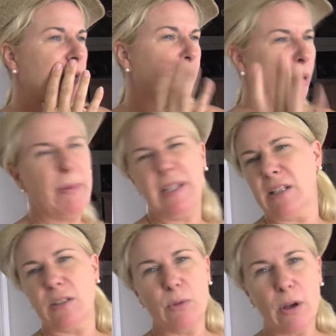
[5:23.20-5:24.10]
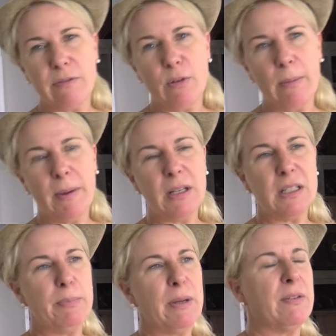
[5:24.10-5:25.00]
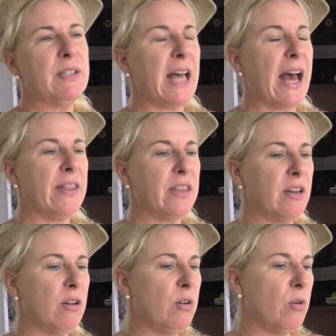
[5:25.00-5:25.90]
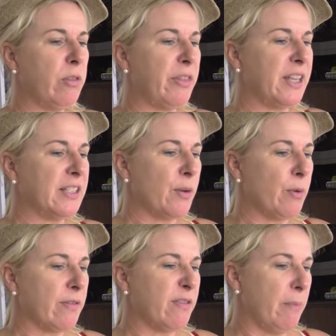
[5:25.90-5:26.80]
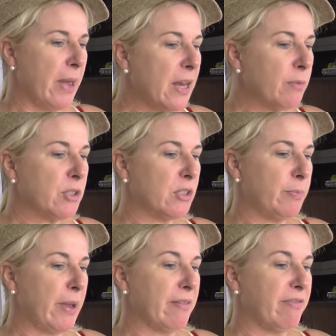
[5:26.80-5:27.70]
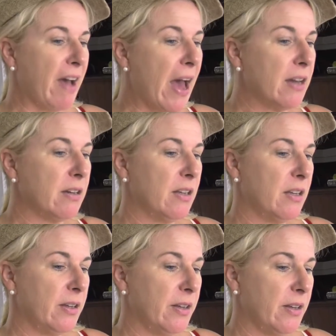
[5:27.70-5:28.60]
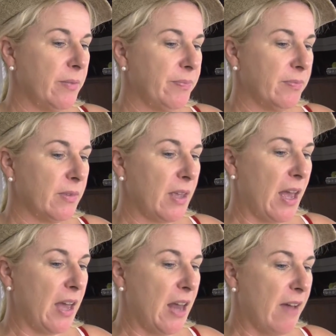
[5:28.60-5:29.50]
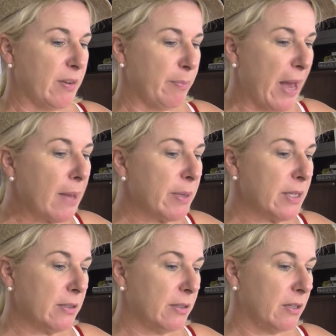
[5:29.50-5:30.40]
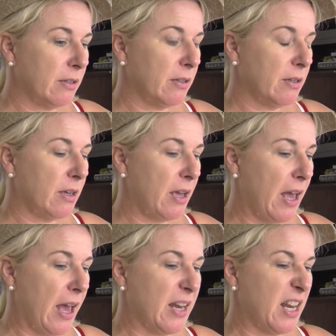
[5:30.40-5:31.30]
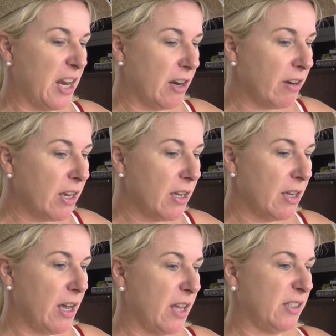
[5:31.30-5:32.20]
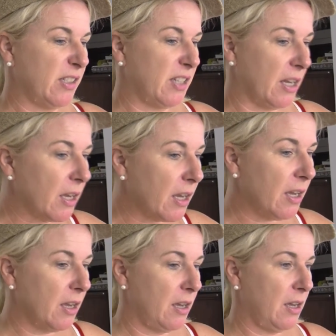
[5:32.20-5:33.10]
Probably doesn't work for women. It's a bit of sad that all the things that work for men, which is being fat and having babies and hairy and stinky,